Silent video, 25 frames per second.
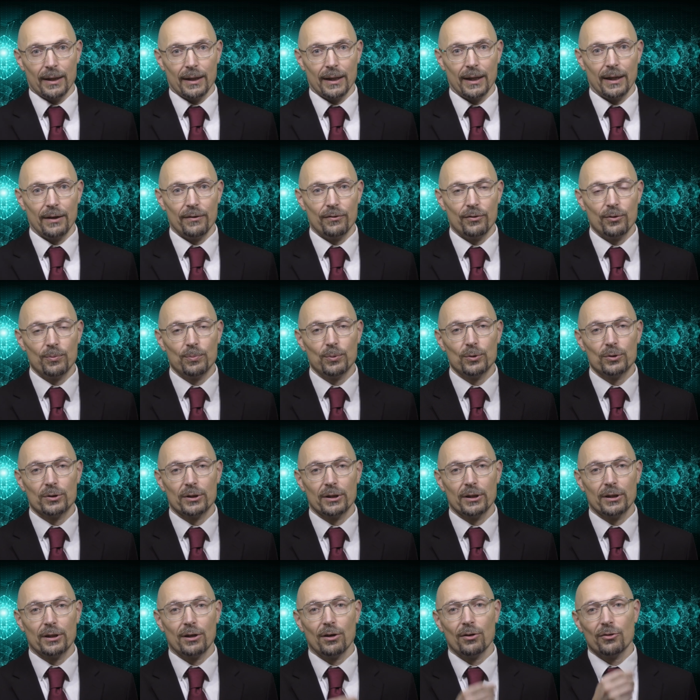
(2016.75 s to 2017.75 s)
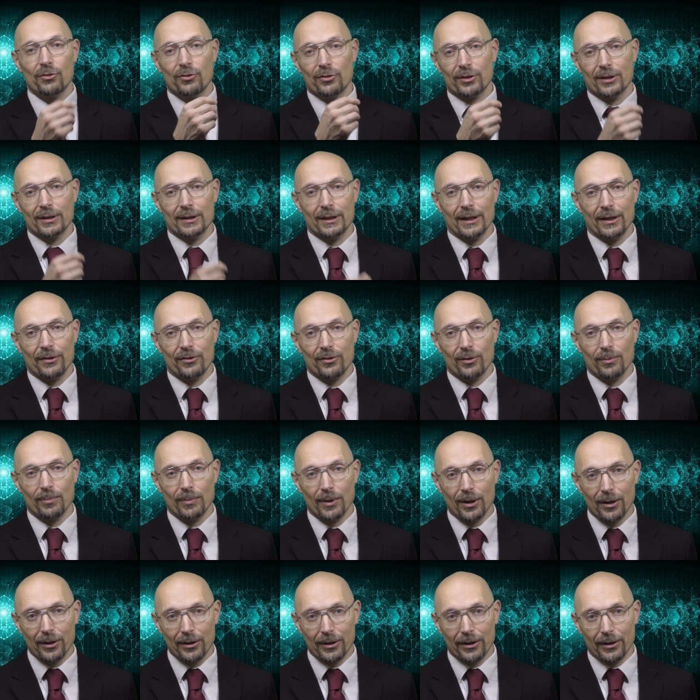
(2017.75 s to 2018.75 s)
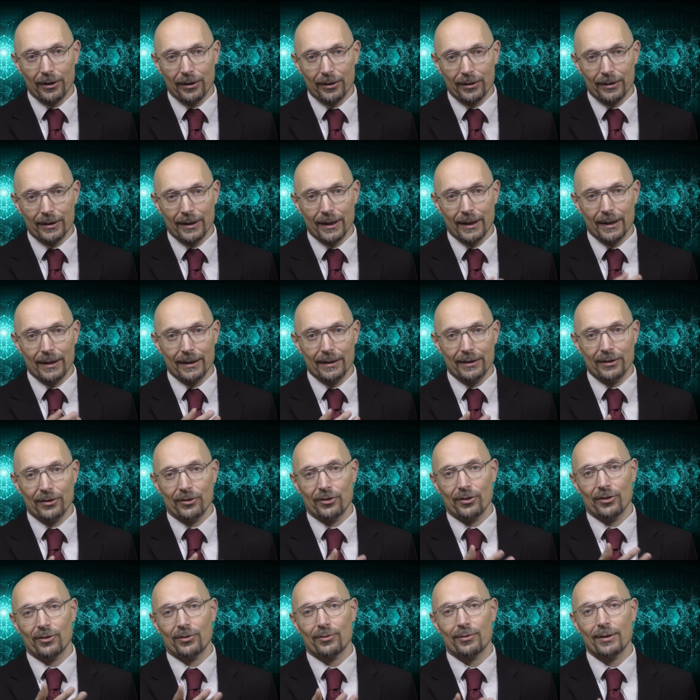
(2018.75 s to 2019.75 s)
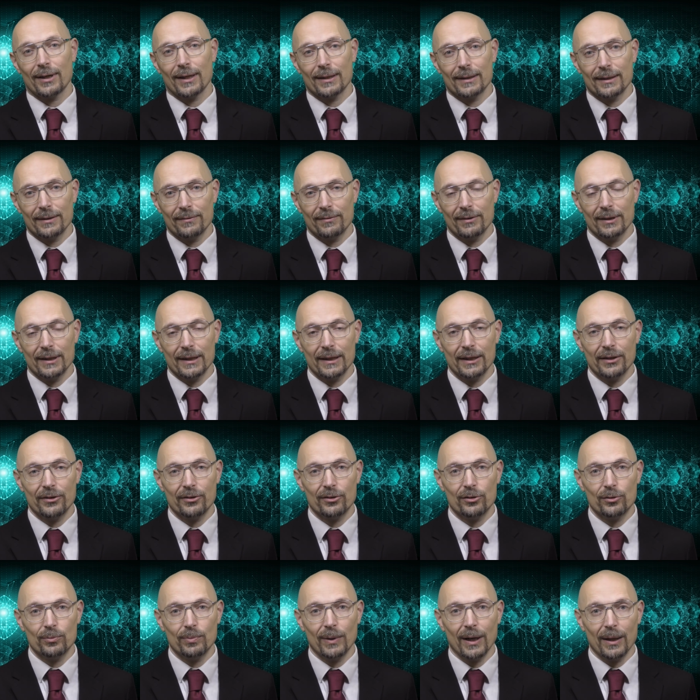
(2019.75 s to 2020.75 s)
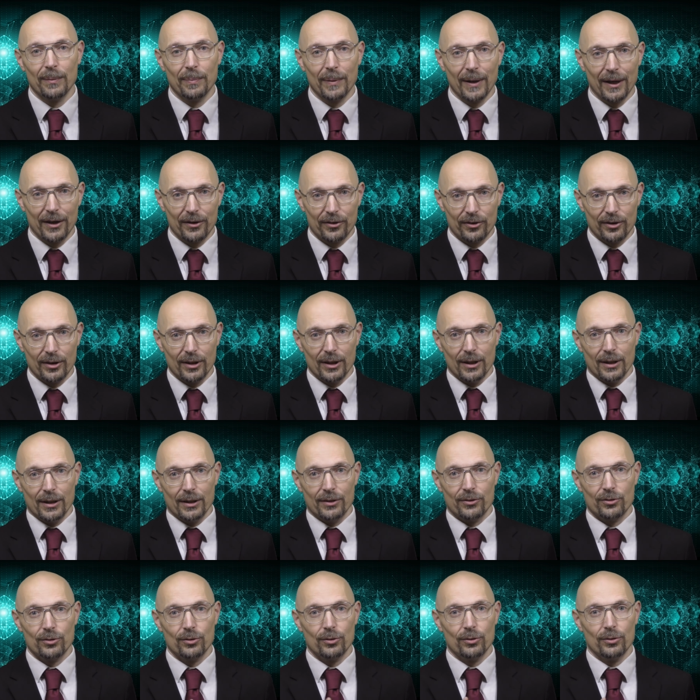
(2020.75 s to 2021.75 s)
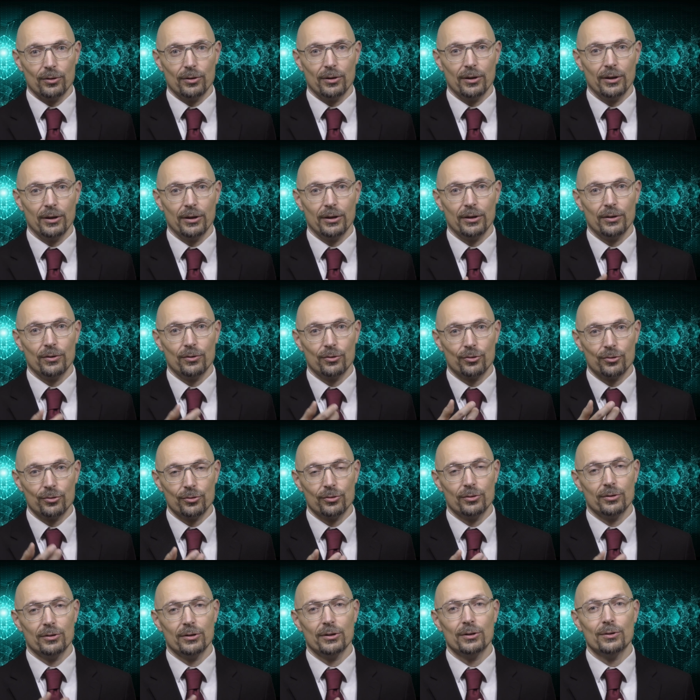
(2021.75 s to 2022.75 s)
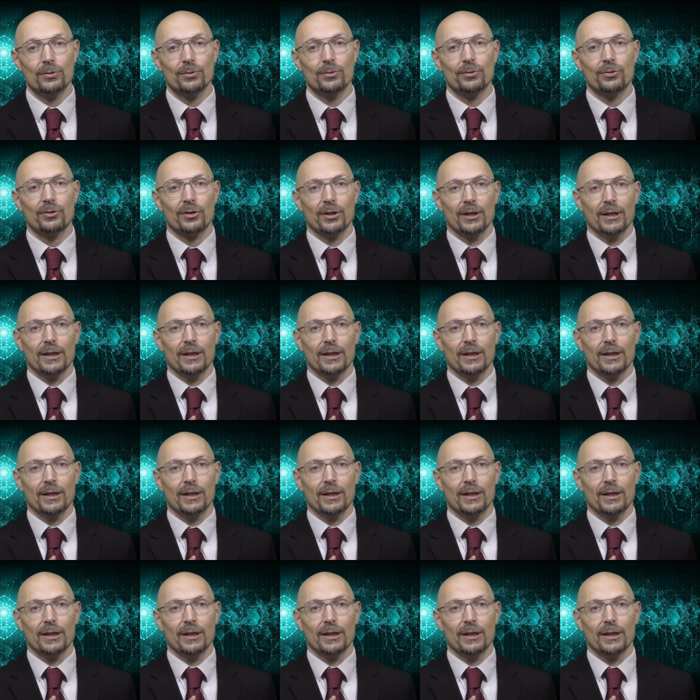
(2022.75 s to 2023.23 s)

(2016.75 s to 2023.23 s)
Now, if you put a constant as your marker, then this is relatively easy to bypass. So uh, you should use